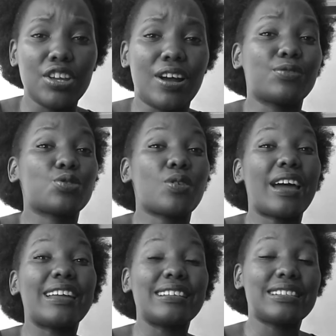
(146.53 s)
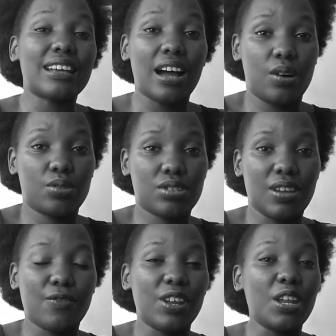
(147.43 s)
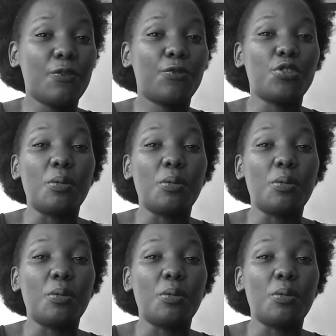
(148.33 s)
You have tried it out. Even if